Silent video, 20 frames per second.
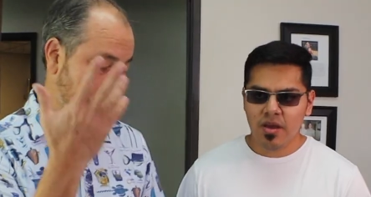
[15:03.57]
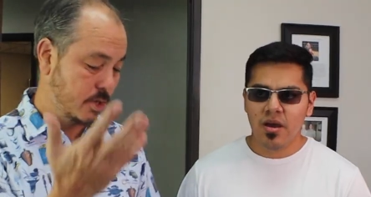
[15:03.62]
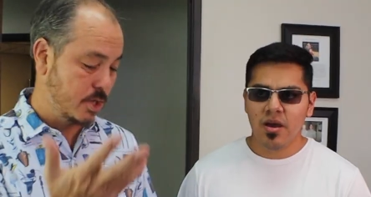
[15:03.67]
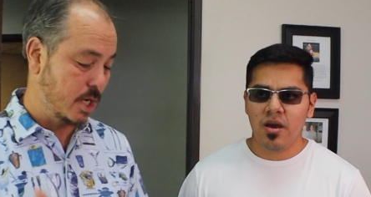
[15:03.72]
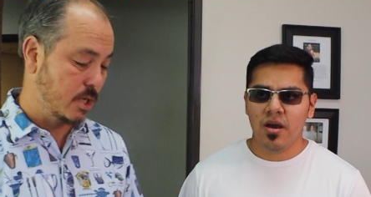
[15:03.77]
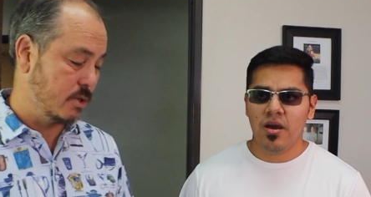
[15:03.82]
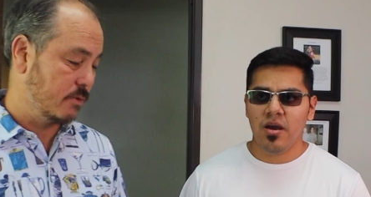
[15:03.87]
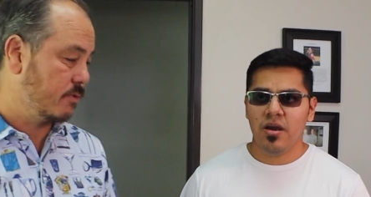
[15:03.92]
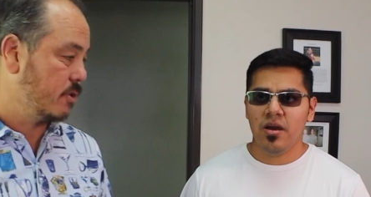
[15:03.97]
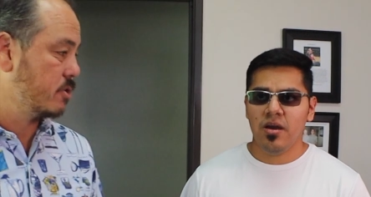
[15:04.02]
Speaker 1: And
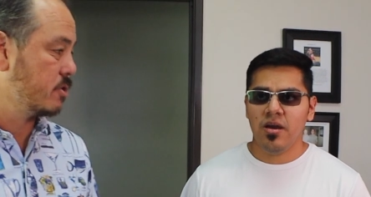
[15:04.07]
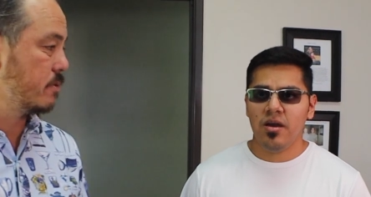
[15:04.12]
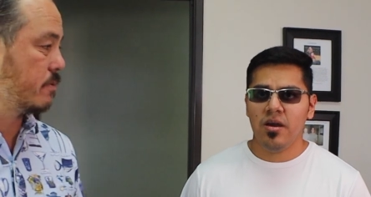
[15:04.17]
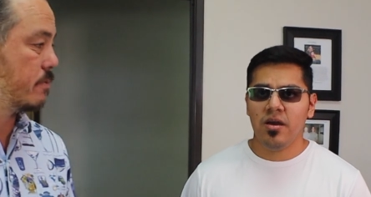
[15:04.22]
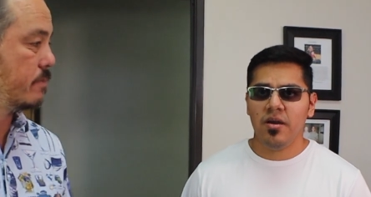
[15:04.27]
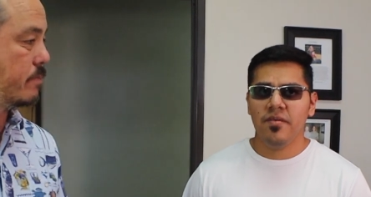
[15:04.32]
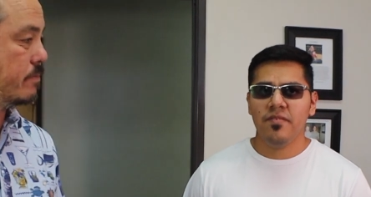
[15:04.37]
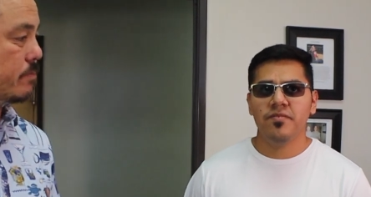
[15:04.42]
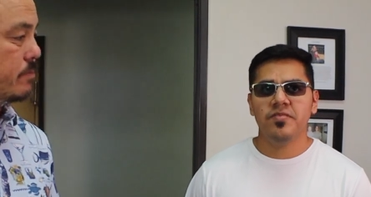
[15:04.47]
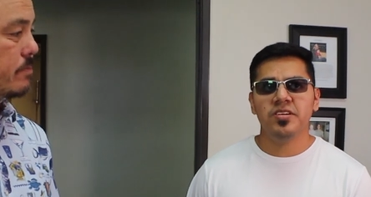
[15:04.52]
change the vision.
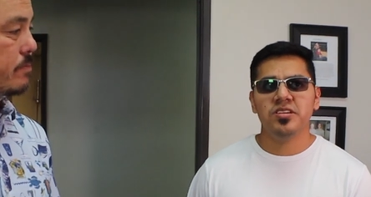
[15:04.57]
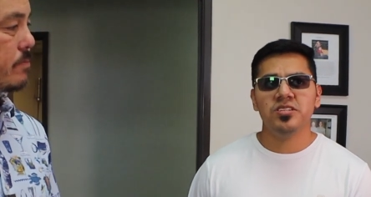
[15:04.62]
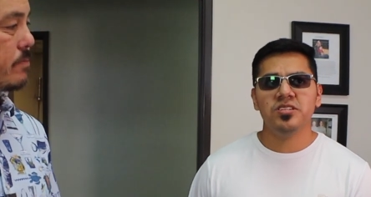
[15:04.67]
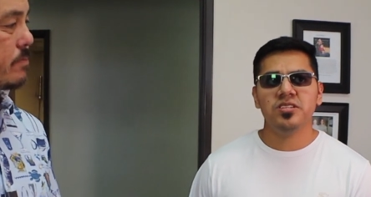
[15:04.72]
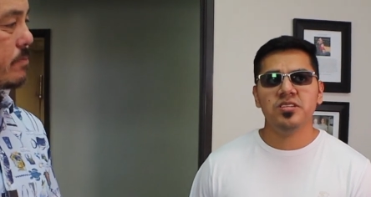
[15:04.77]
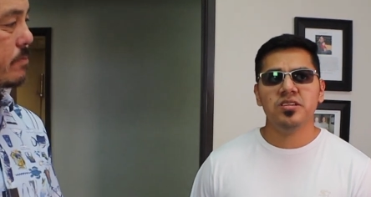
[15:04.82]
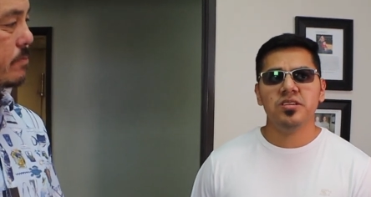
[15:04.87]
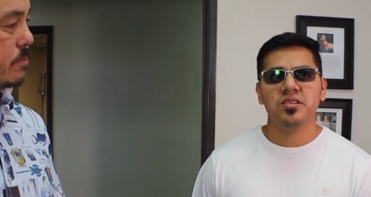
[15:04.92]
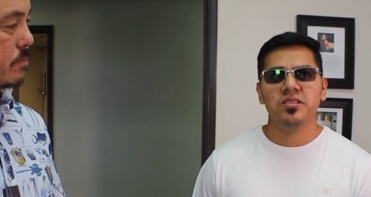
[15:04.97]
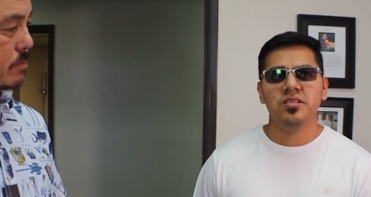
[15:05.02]
Uh,
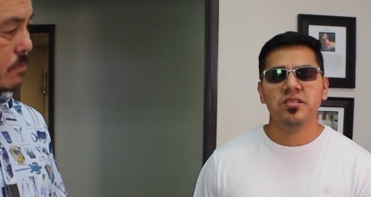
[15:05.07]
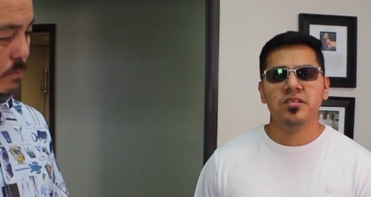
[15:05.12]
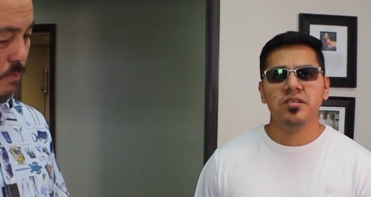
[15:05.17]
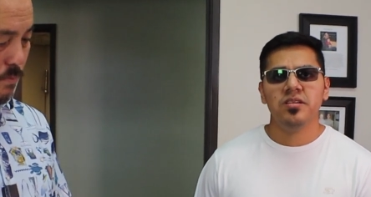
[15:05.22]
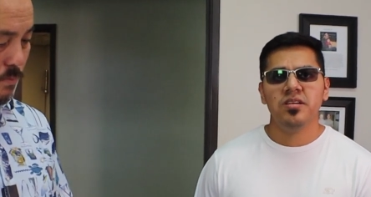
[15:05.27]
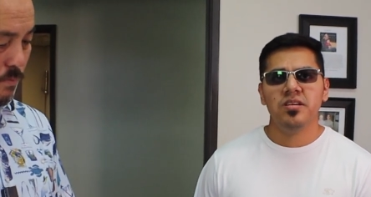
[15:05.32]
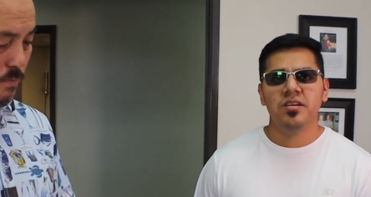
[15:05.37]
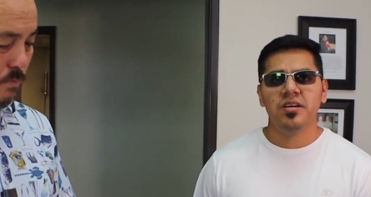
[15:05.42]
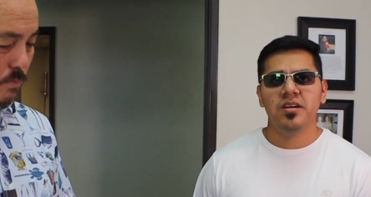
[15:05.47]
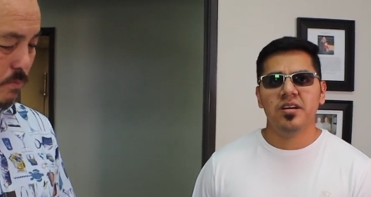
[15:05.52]
vision
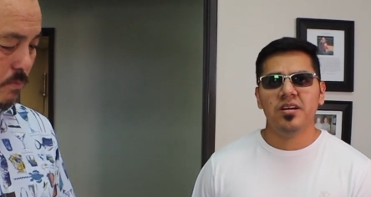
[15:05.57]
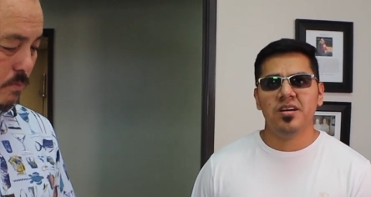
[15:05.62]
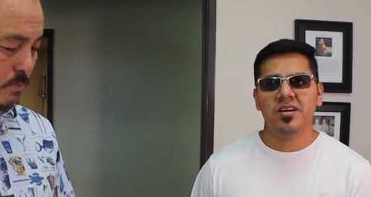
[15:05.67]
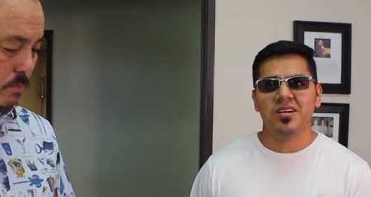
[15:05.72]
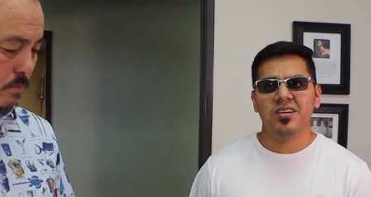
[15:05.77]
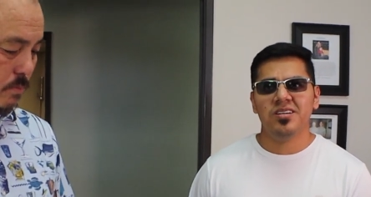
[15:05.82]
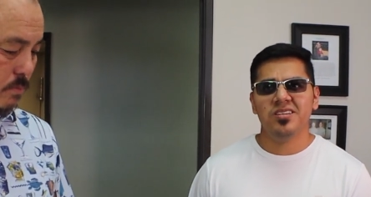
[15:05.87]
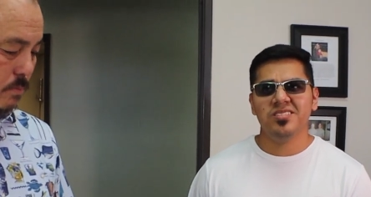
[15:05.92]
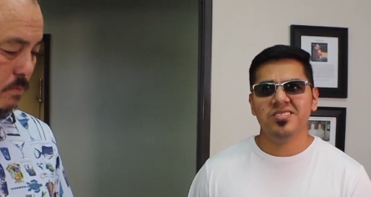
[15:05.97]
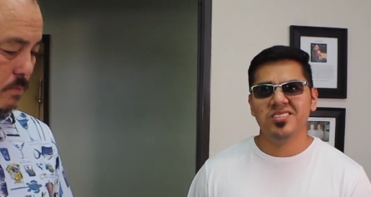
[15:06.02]

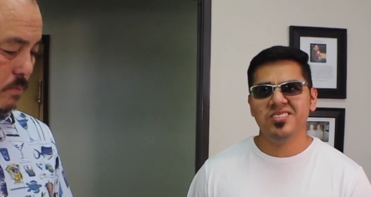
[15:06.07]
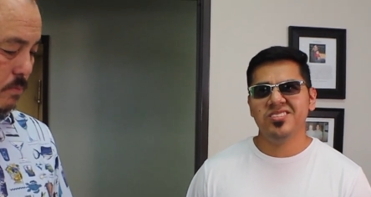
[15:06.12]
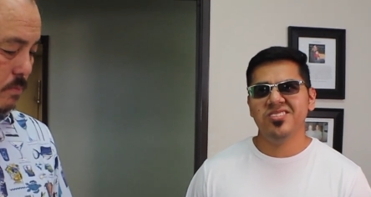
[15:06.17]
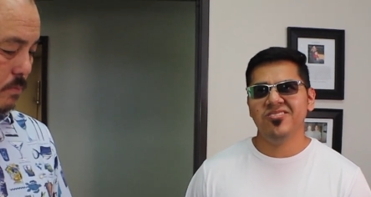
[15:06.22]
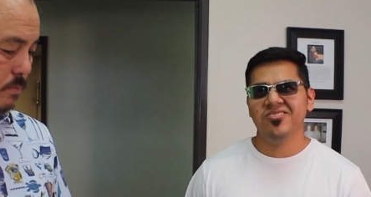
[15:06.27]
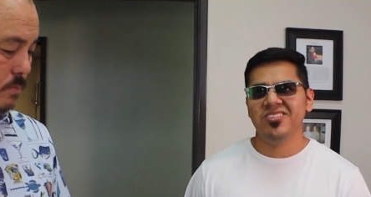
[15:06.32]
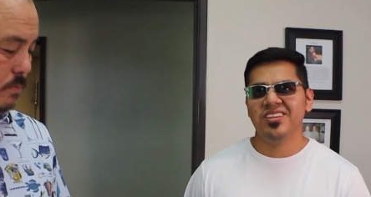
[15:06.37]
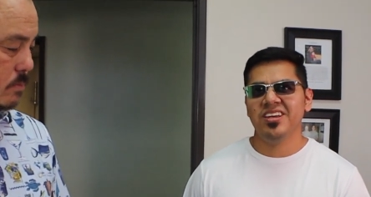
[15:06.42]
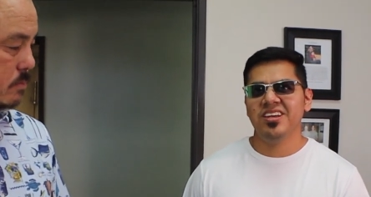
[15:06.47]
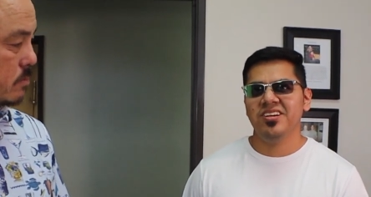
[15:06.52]
uh, it's
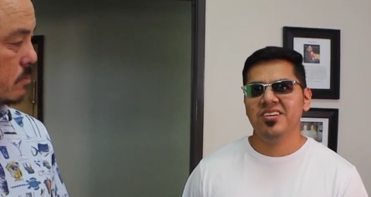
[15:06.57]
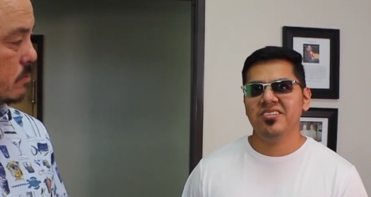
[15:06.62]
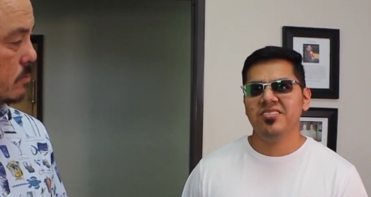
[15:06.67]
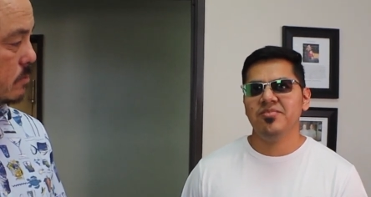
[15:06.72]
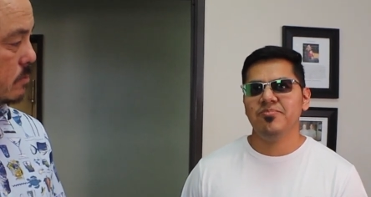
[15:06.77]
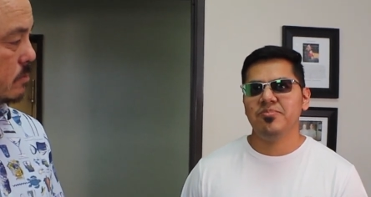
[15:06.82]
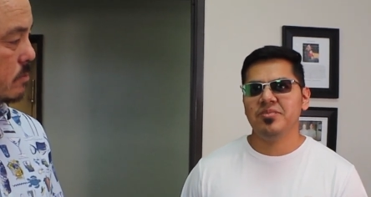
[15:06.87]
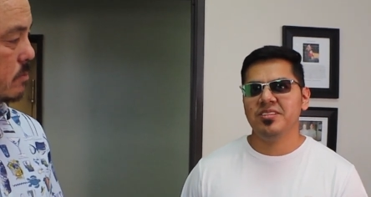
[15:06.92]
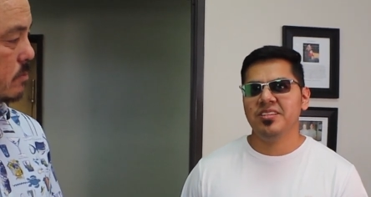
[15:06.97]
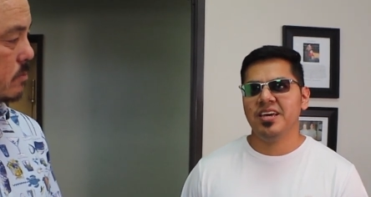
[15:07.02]
still
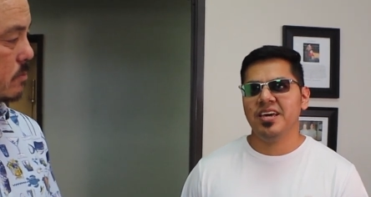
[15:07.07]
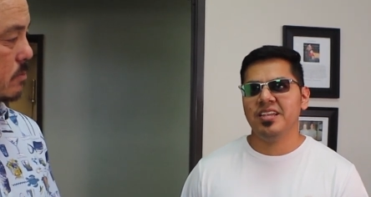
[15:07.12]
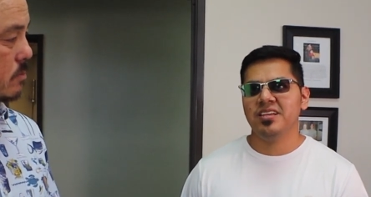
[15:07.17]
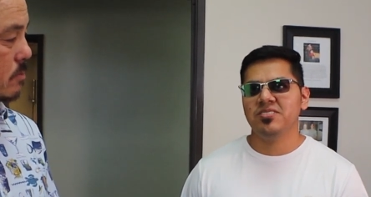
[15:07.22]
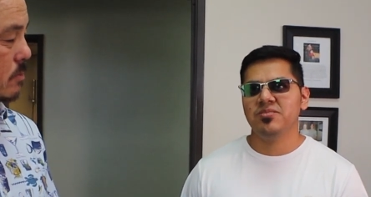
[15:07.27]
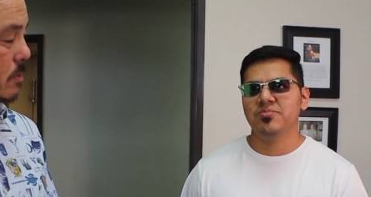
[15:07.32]
there, but not